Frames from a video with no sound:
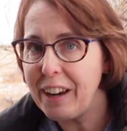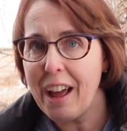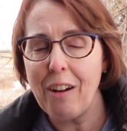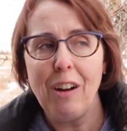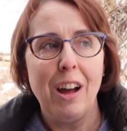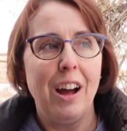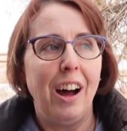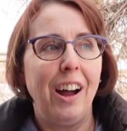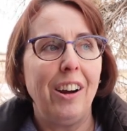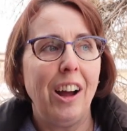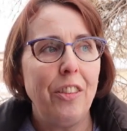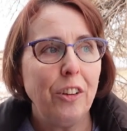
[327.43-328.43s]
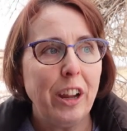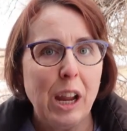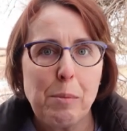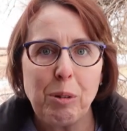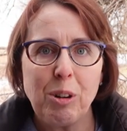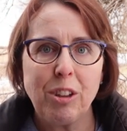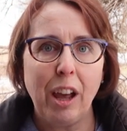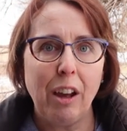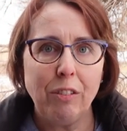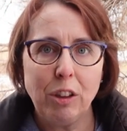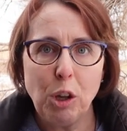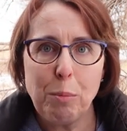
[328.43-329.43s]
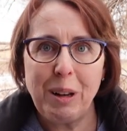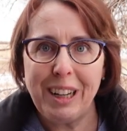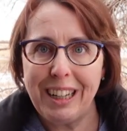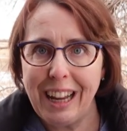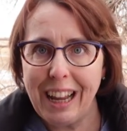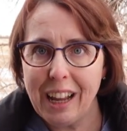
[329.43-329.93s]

Now, our other cameras have human and